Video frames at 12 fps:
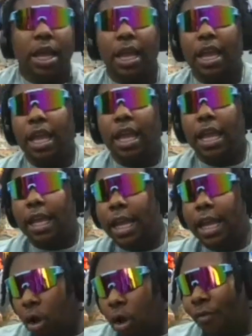it, it, it
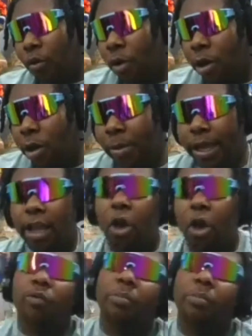gets overwhelming, get
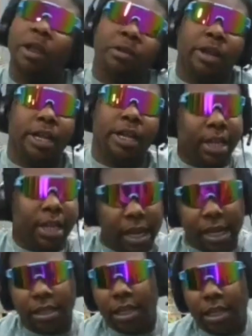overbearing, and
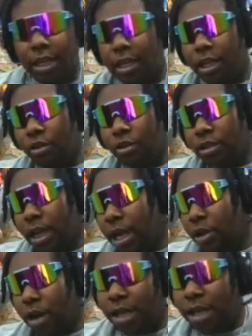then you
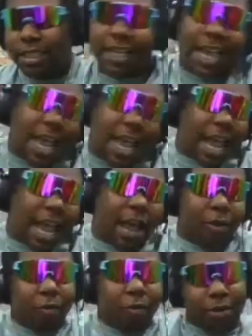saying you're not seeing eye to
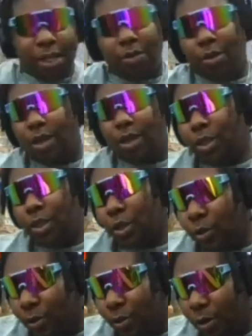eye with, with, with
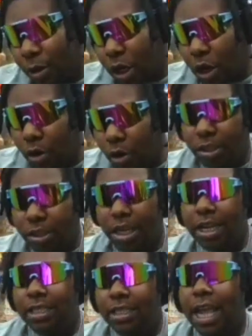your, your coach,
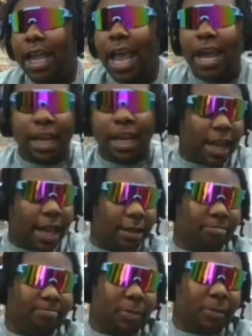that kind of
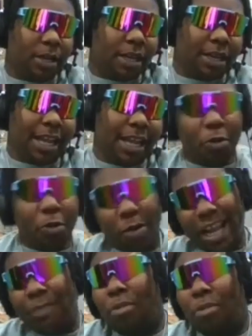like in a
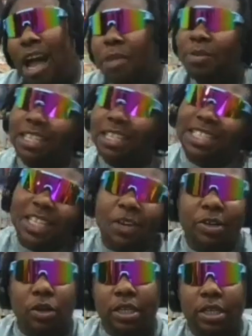way probably put the
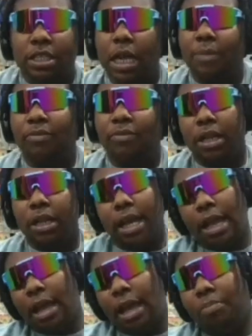cherry on the top for
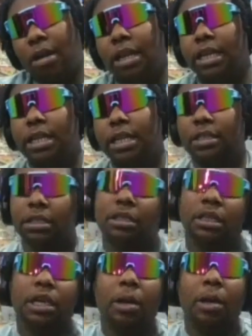like I probably need to
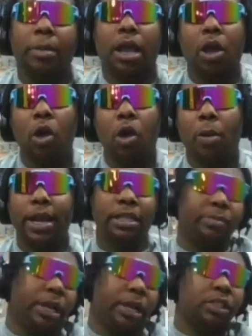come back home. I
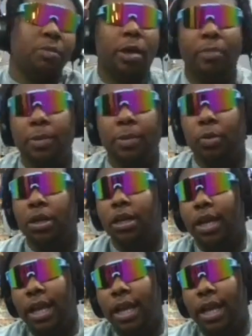need to make sure my people yeah.
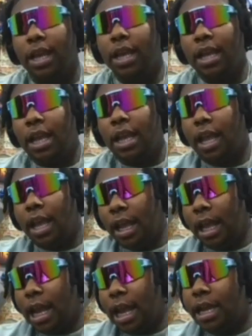good and and
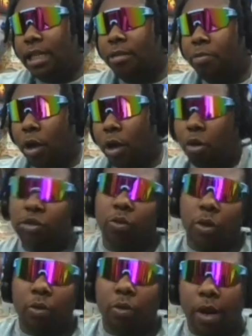and I need to go
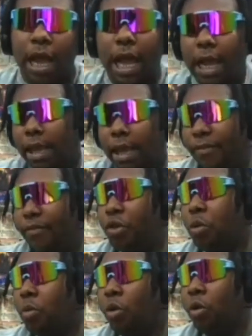somewhere where I can
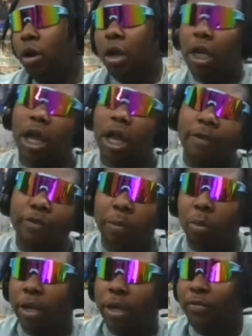feel more
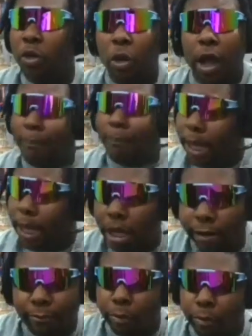comfortable. Even though I've been
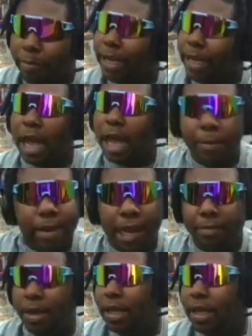comfortable, been
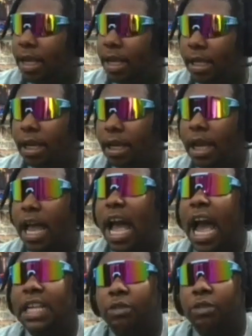dominating, been killing,
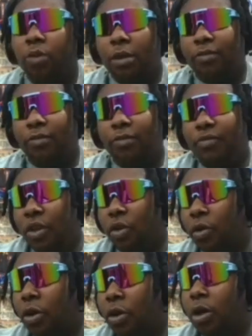I just want to
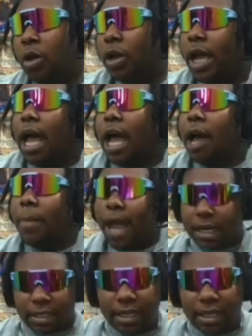feel like I'm
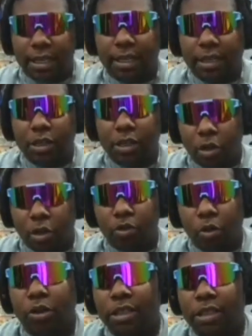actually you know,
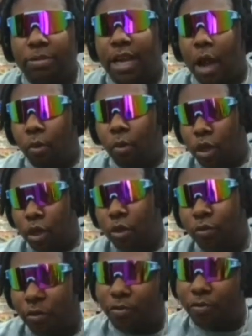doing something that I want to
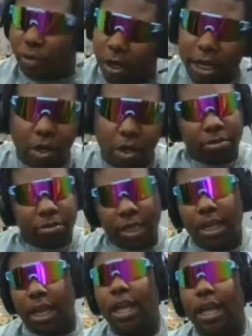do for fun. You know what I'm
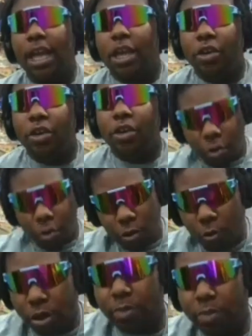saying? Like you, you,
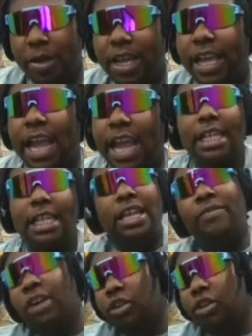you want to be engaged. I
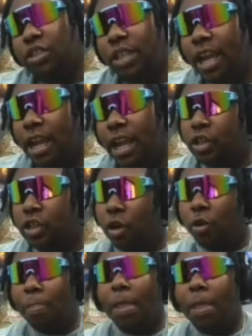definitely understand. So